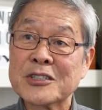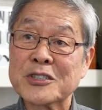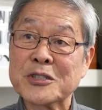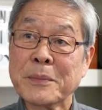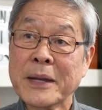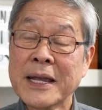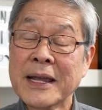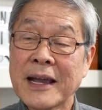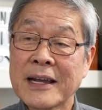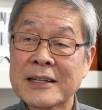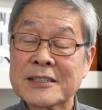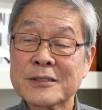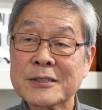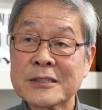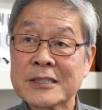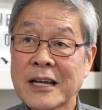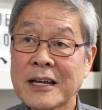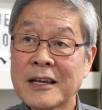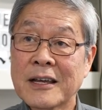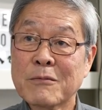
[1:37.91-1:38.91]
To me,
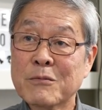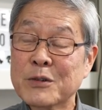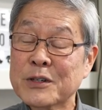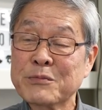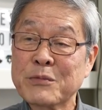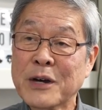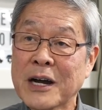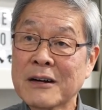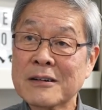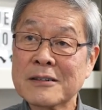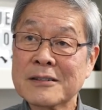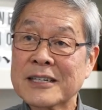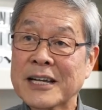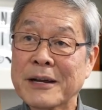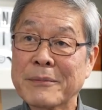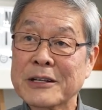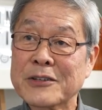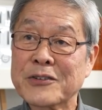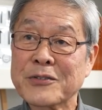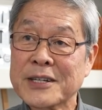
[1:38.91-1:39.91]
it's worthwhile
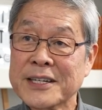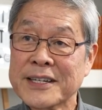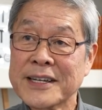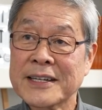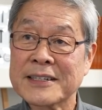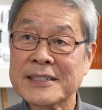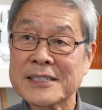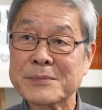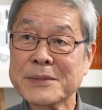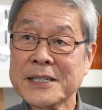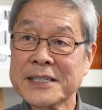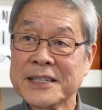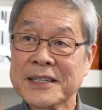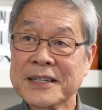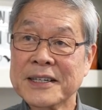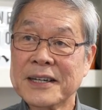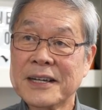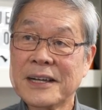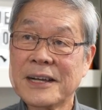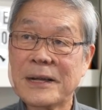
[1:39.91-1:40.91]
coming to attend this meeting.
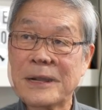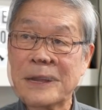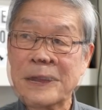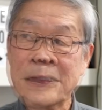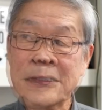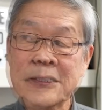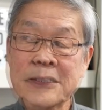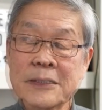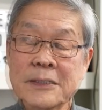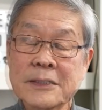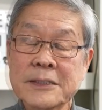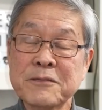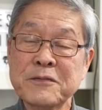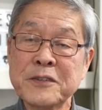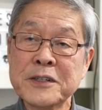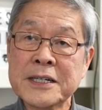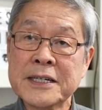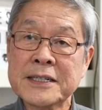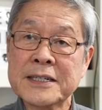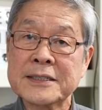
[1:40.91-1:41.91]
It's
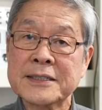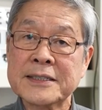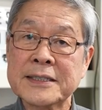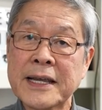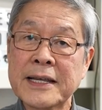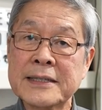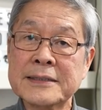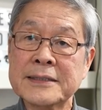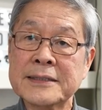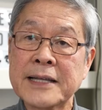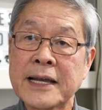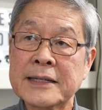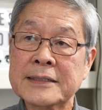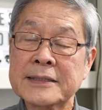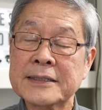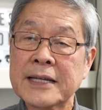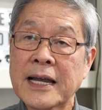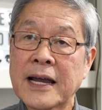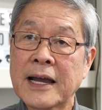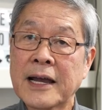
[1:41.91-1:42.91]
different in the sense
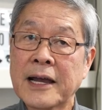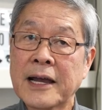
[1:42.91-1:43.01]
that